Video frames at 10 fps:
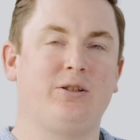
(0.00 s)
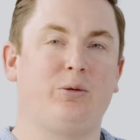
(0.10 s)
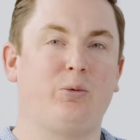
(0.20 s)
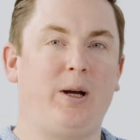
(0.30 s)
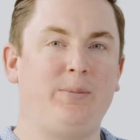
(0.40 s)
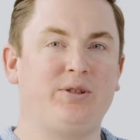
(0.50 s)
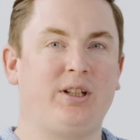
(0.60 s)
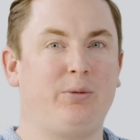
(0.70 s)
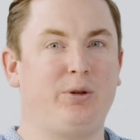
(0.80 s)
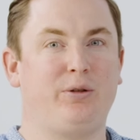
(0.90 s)
the
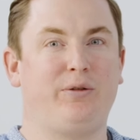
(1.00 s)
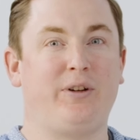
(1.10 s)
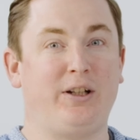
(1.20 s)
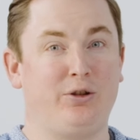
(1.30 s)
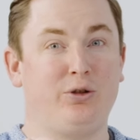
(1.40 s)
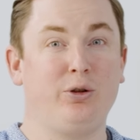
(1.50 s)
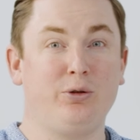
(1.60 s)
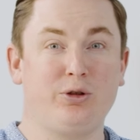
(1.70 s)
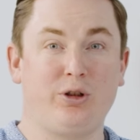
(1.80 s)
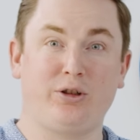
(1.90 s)
website where you'll find your
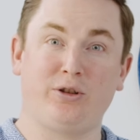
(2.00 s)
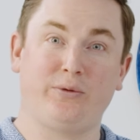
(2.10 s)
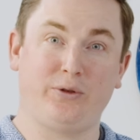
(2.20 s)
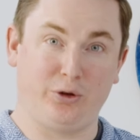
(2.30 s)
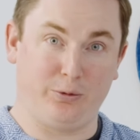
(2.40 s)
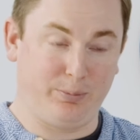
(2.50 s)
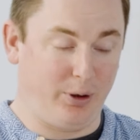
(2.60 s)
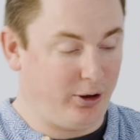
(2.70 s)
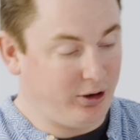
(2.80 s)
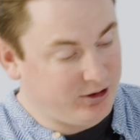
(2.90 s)
instructions for your
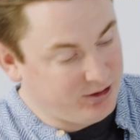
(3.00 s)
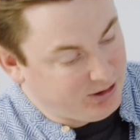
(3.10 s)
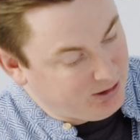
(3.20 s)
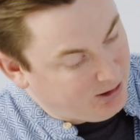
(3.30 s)
box.